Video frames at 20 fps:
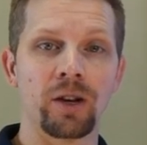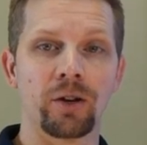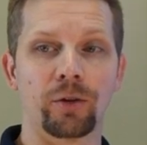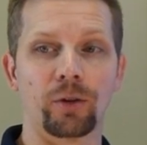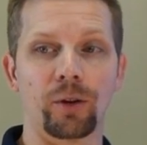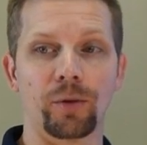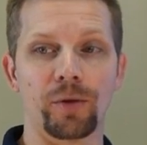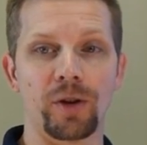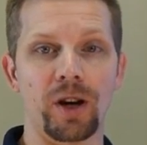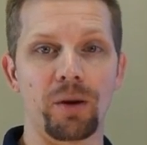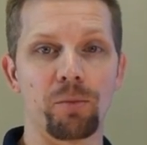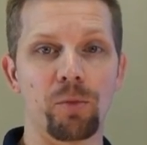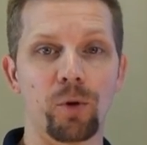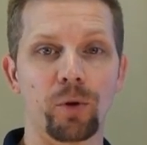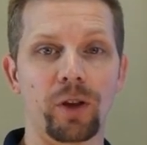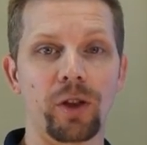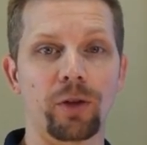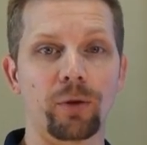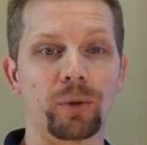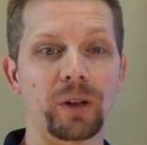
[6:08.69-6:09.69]
so if you have more
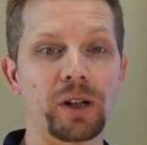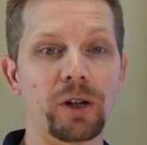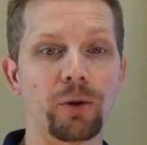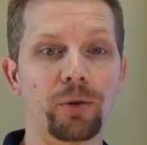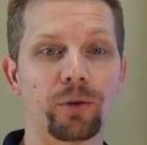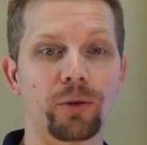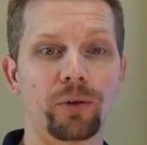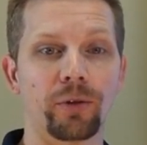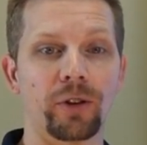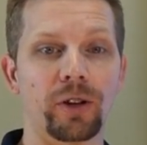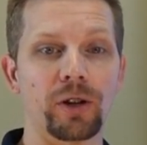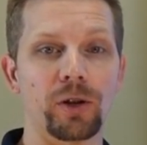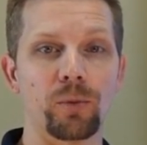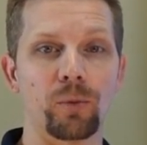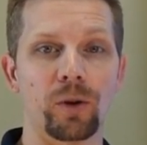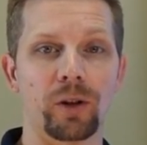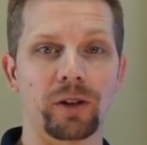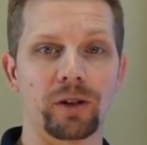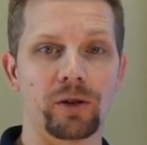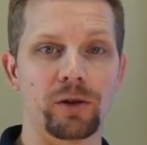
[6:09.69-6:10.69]
than 3 users that you
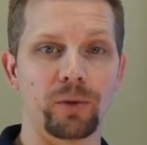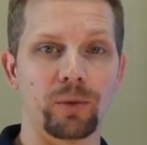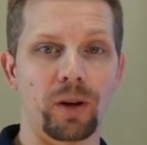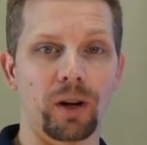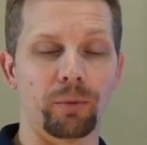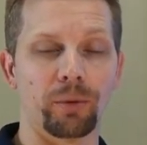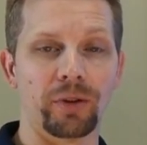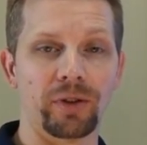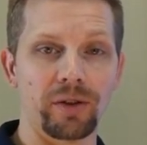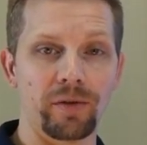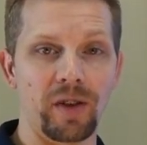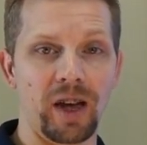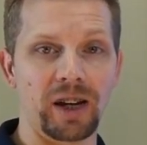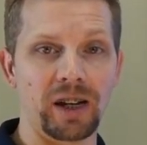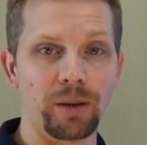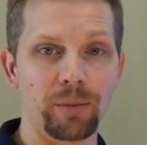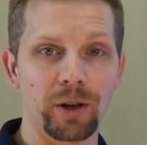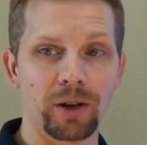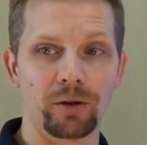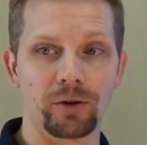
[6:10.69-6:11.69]
want to receive that
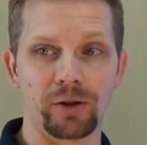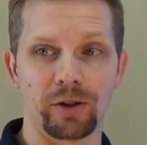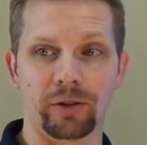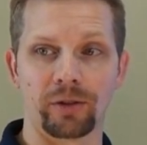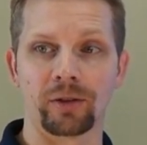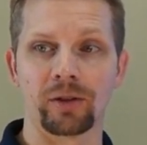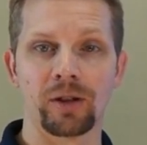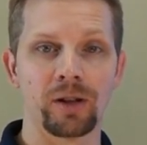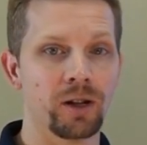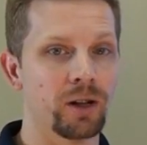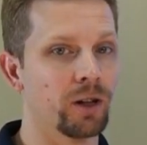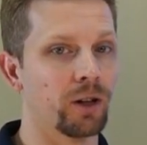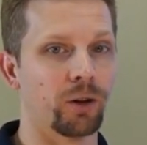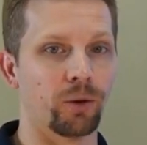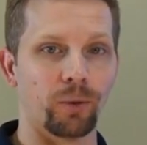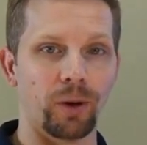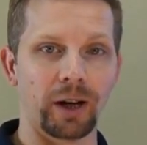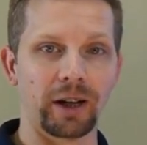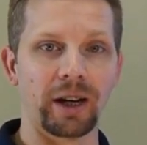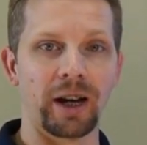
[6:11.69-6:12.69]
email, just
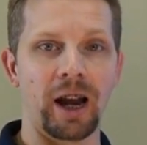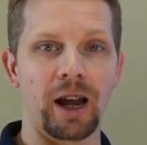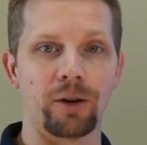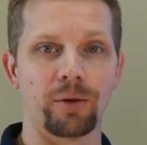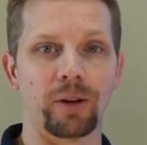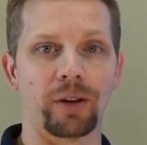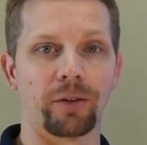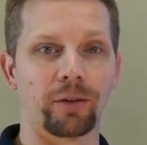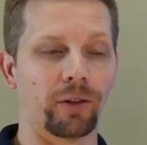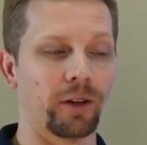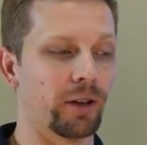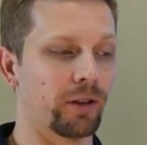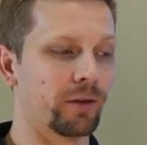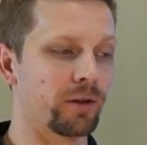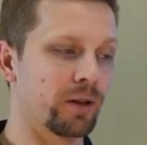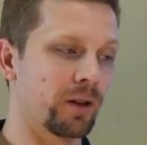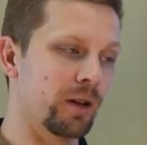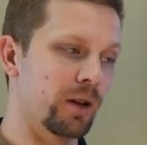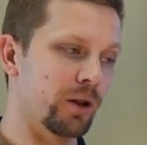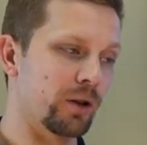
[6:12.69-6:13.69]
create an address list,